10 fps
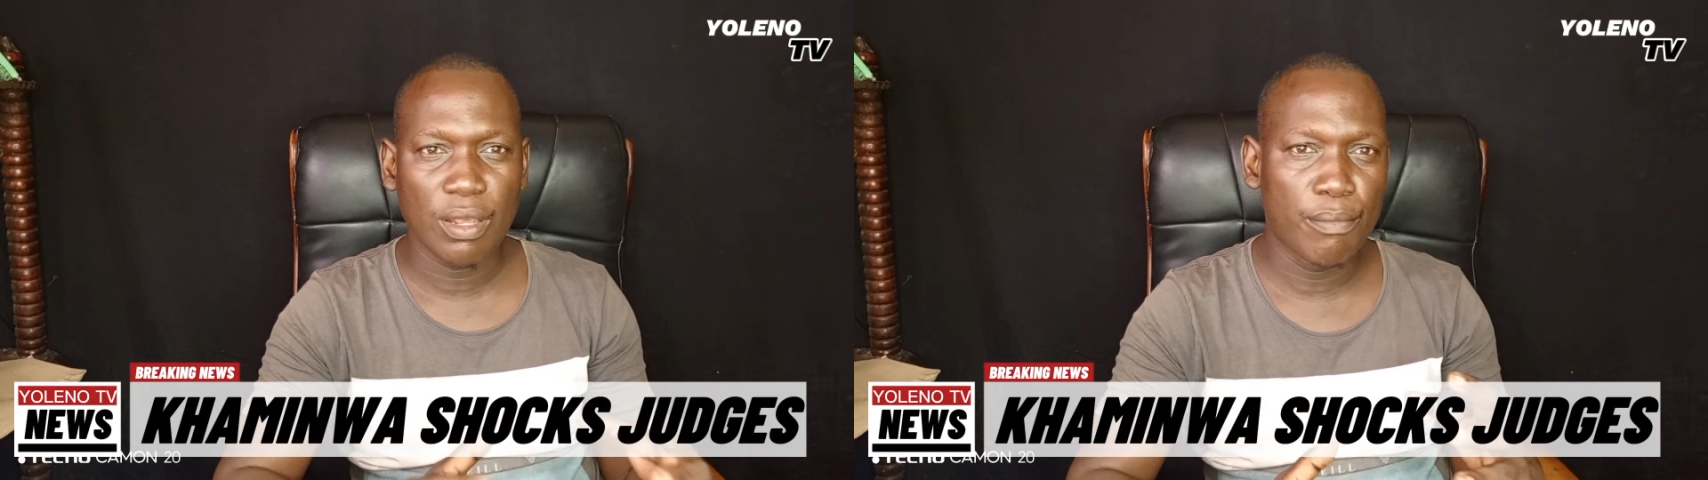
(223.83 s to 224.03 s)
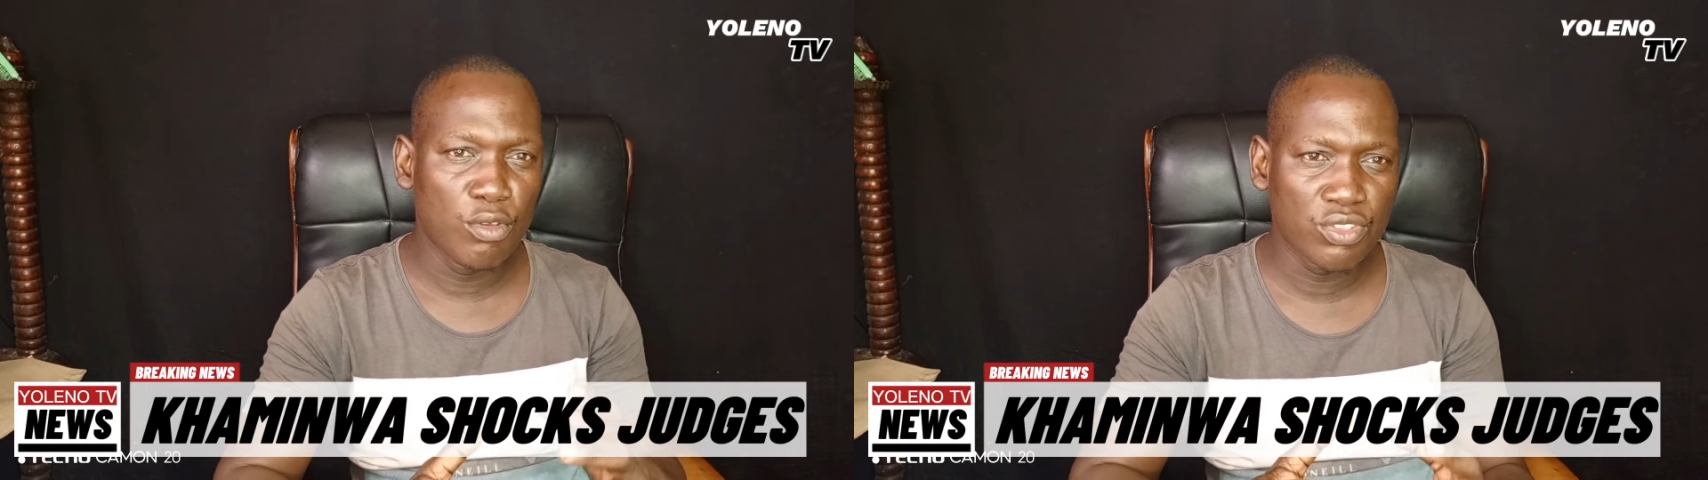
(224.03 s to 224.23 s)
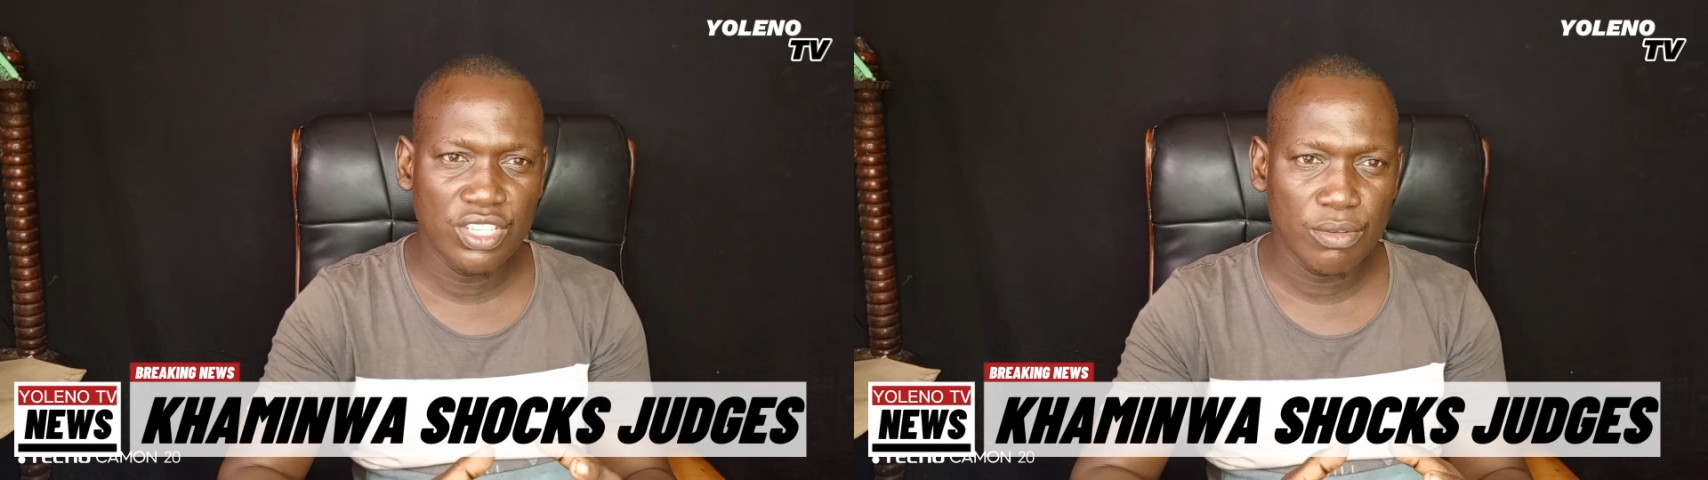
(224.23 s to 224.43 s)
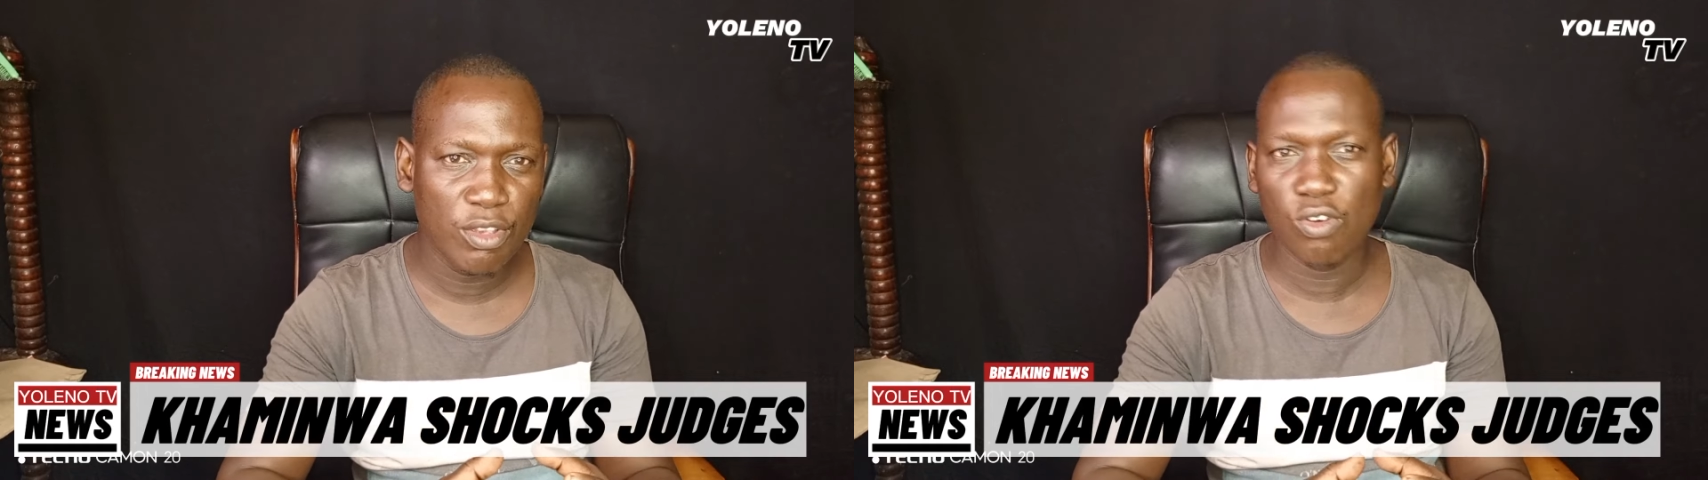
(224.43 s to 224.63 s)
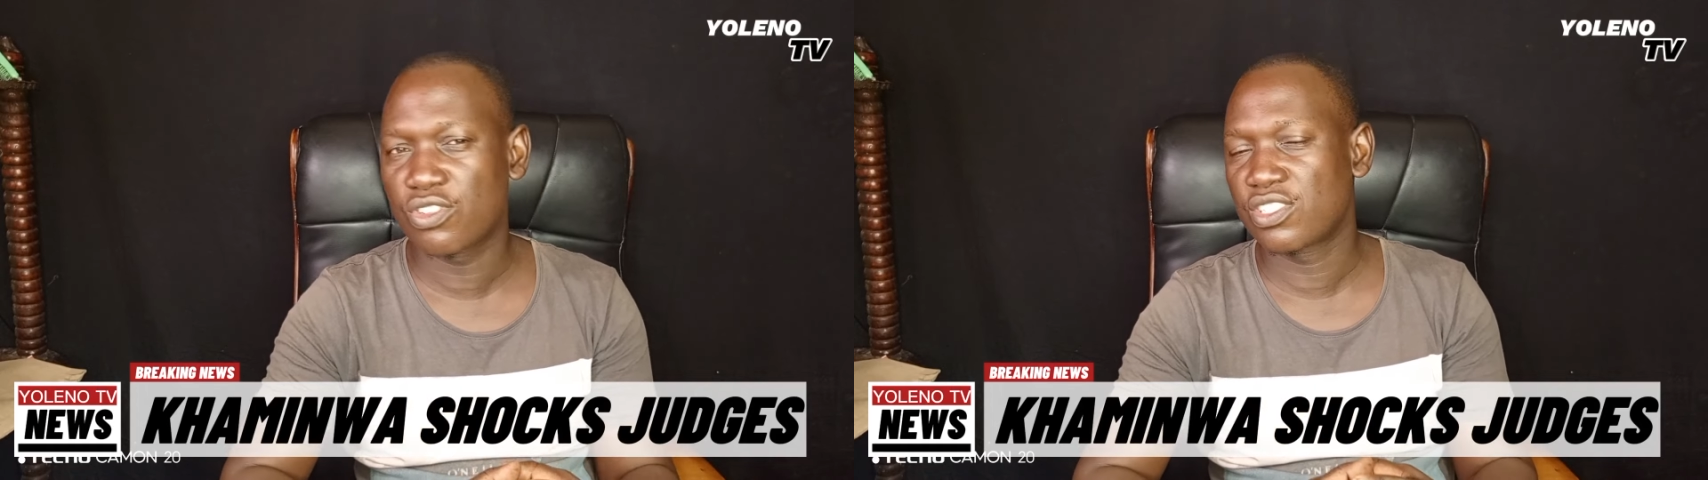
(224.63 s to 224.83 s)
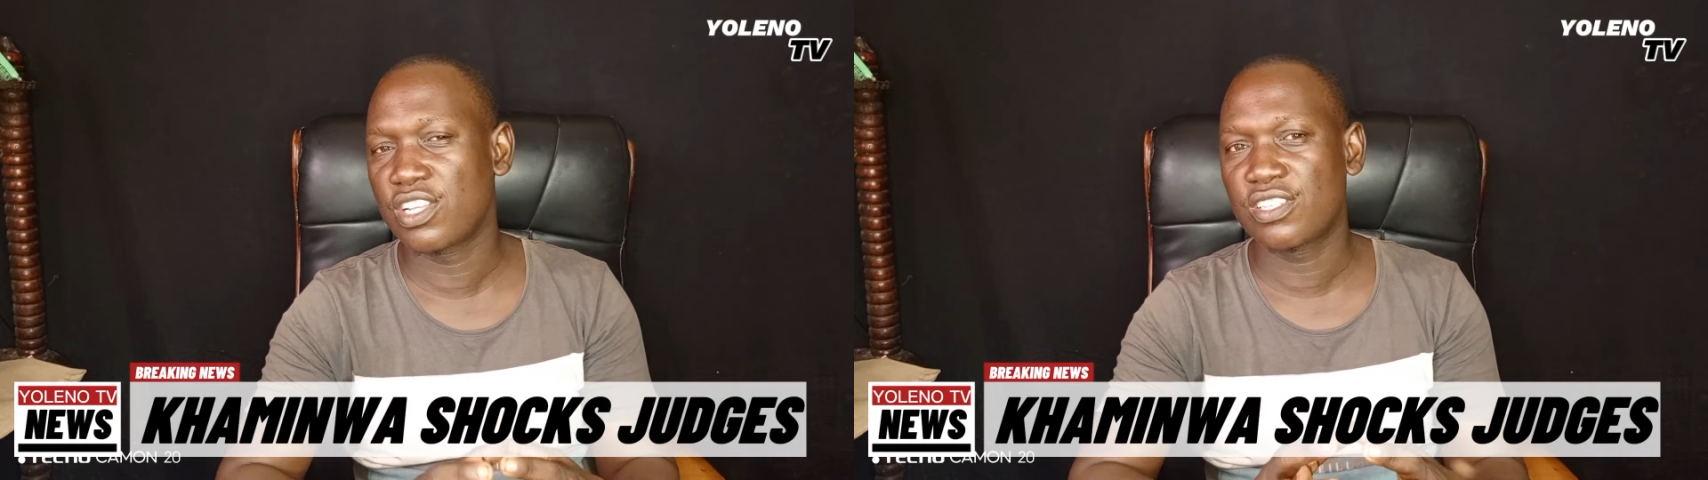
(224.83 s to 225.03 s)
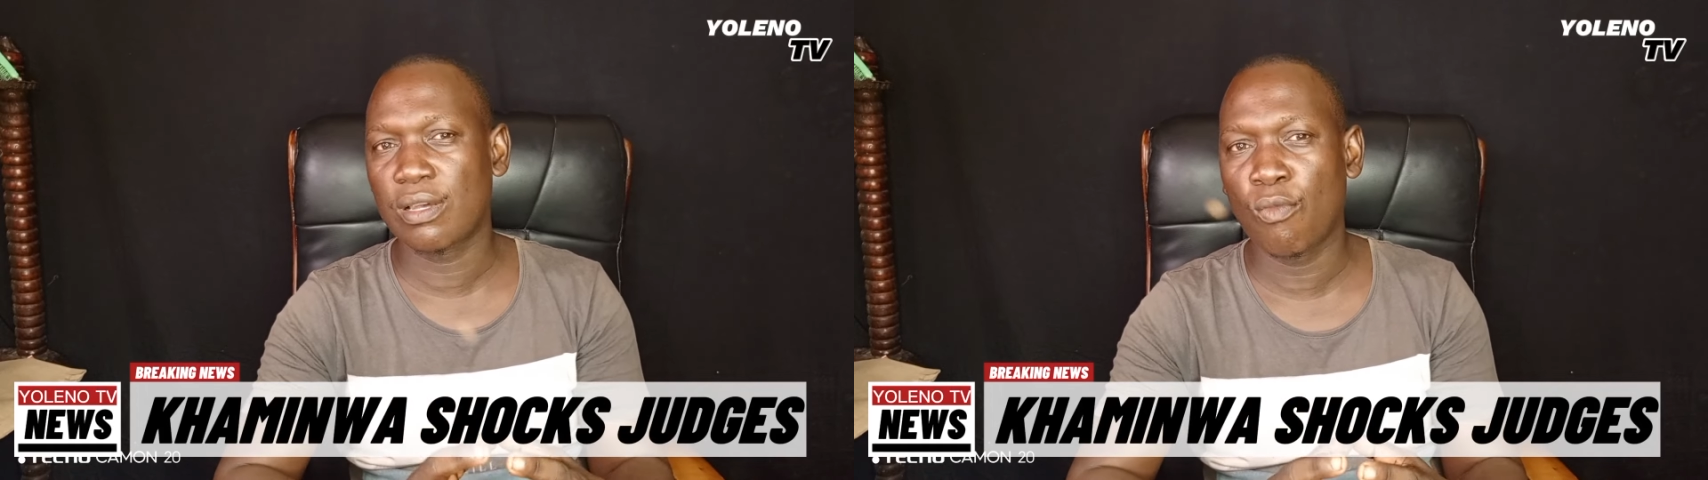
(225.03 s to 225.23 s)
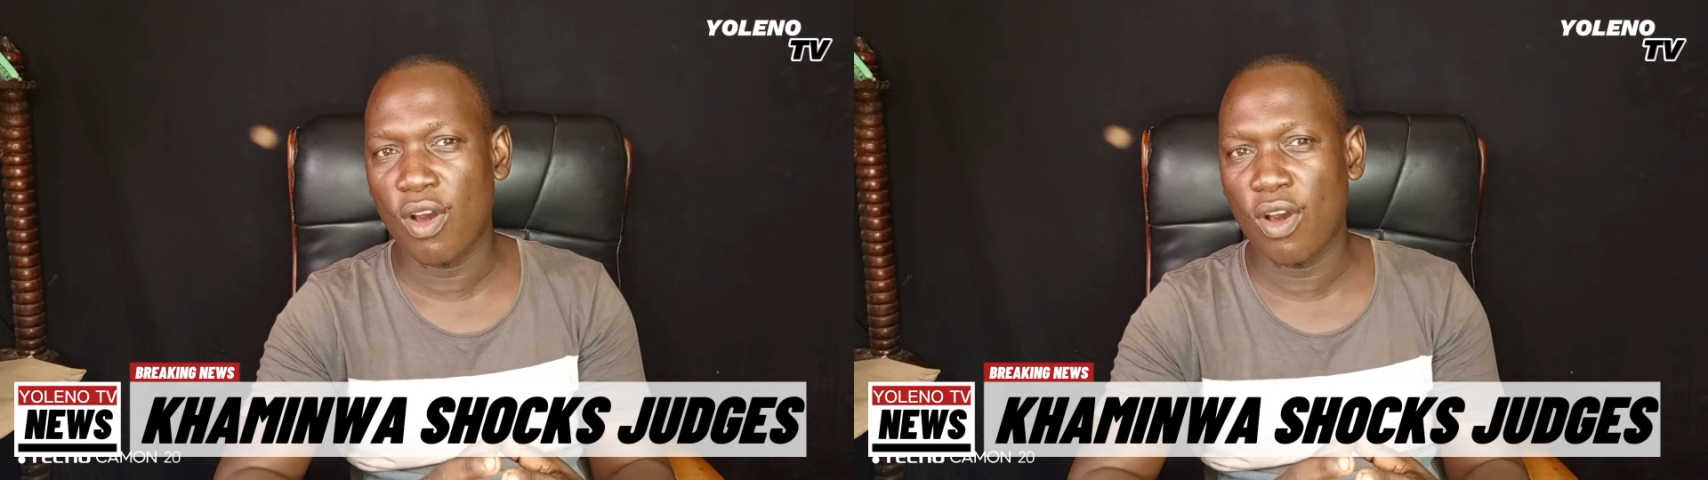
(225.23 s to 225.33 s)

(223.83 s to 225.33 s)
amusing because there are some